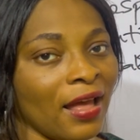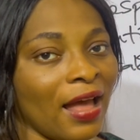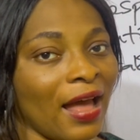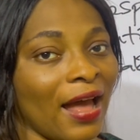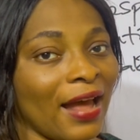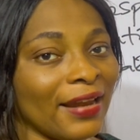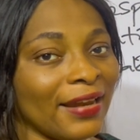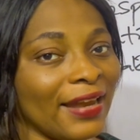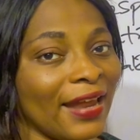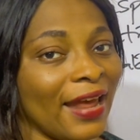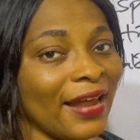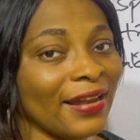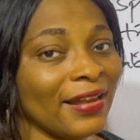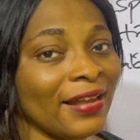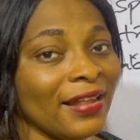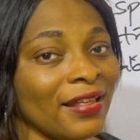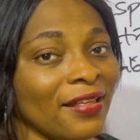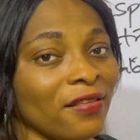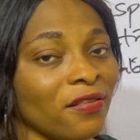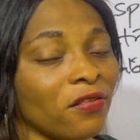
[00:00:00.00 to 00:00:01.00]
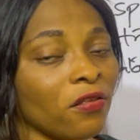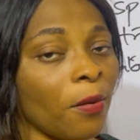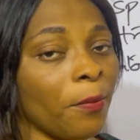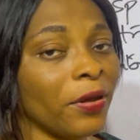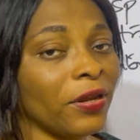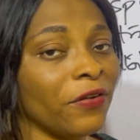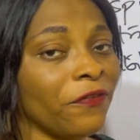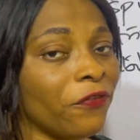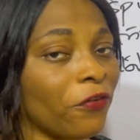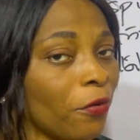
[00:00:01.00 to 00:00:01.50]
And then
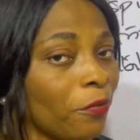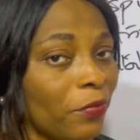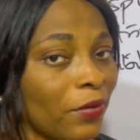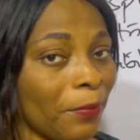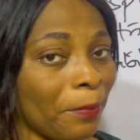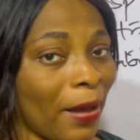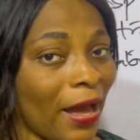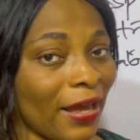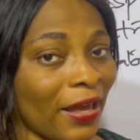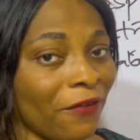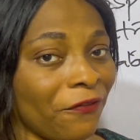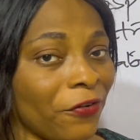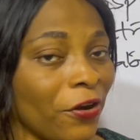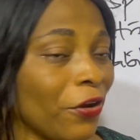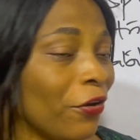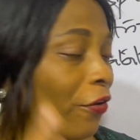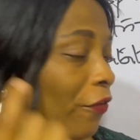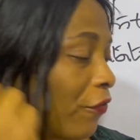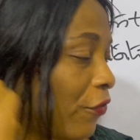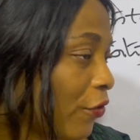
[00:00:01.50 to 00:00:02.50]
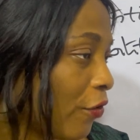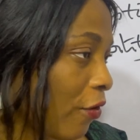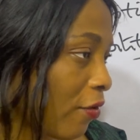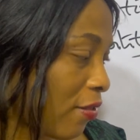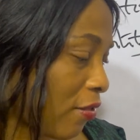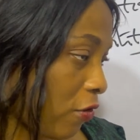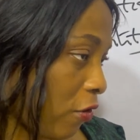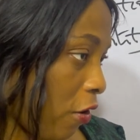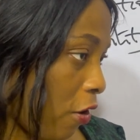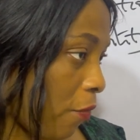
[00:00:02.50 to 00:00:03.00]
somebody from the back, a friend of
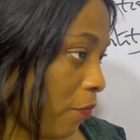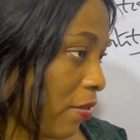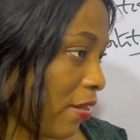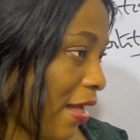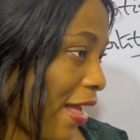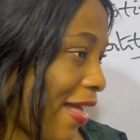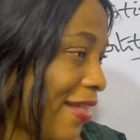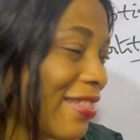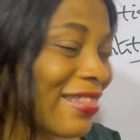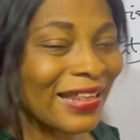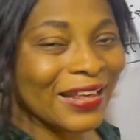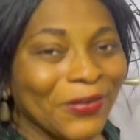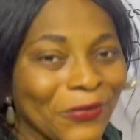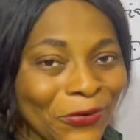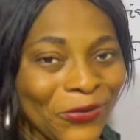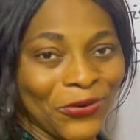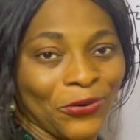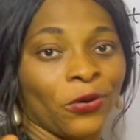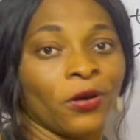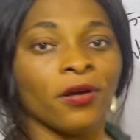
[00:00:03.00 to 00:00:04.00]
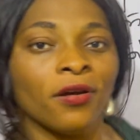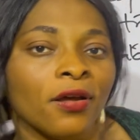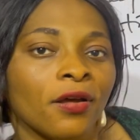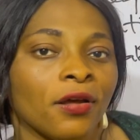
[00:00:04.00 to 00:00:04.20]
yours, comes and tickle you.